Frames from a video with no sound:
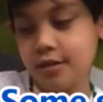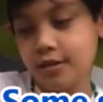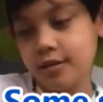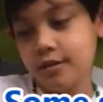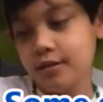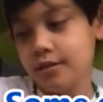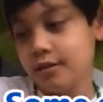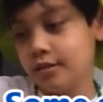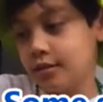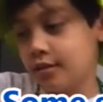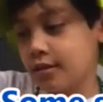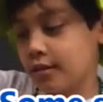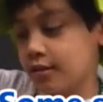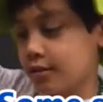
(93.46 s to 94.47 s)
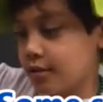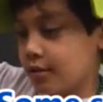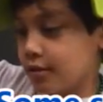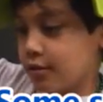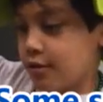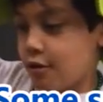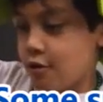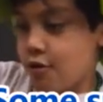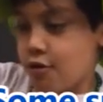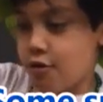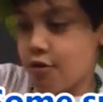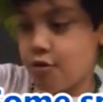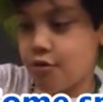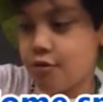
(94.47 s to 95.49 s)

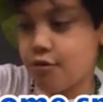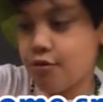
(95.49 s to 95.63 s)
[no speech]